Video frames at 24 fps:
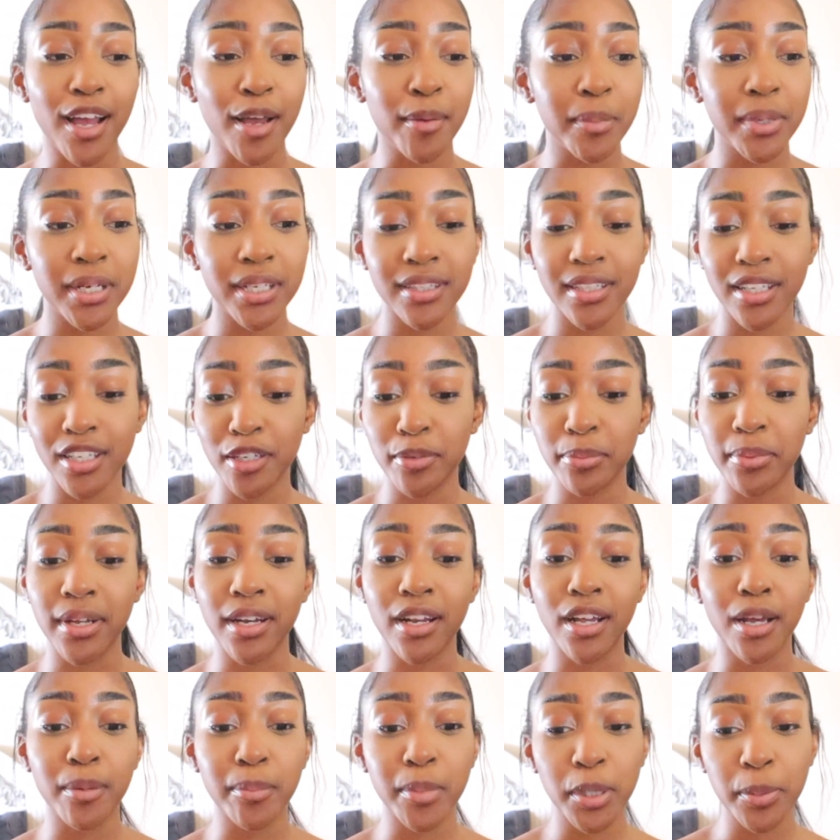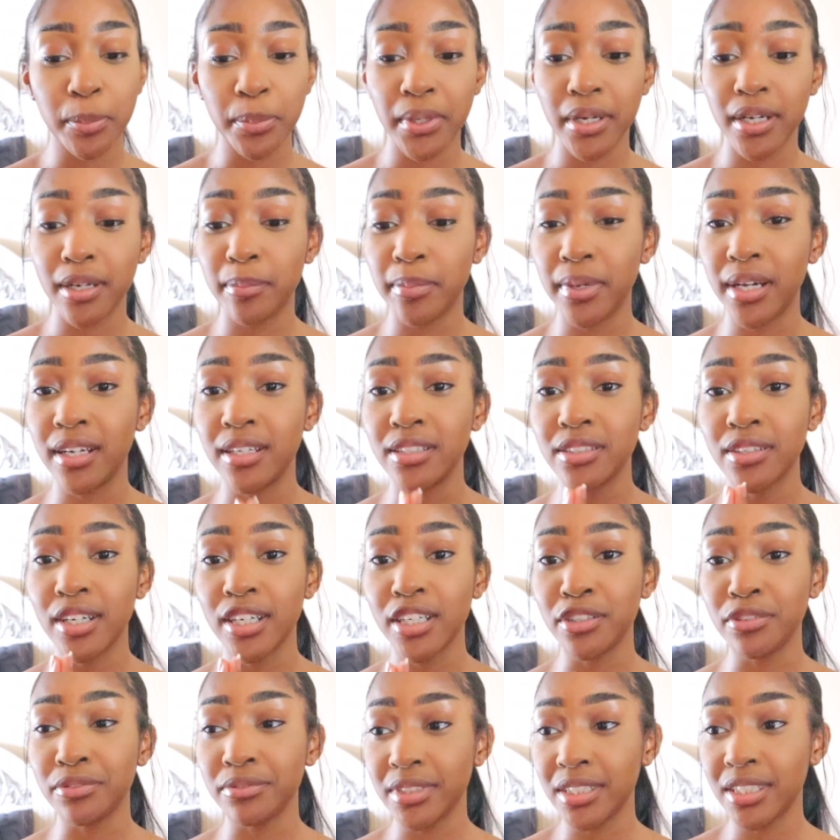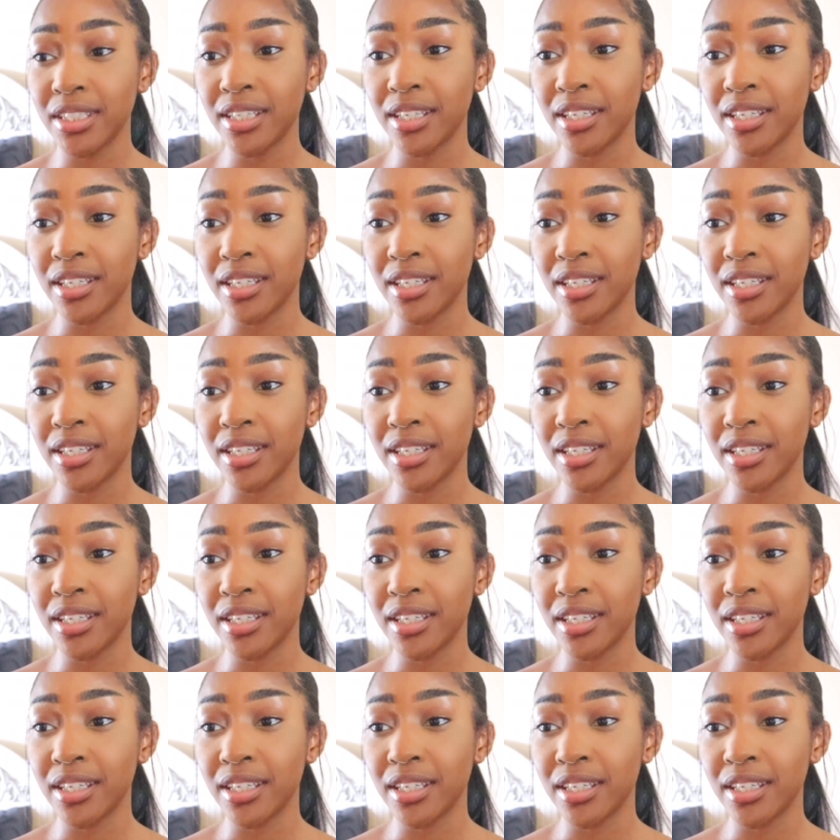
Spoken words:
I'm gonna think about it. I'm gonna pray about it so I can really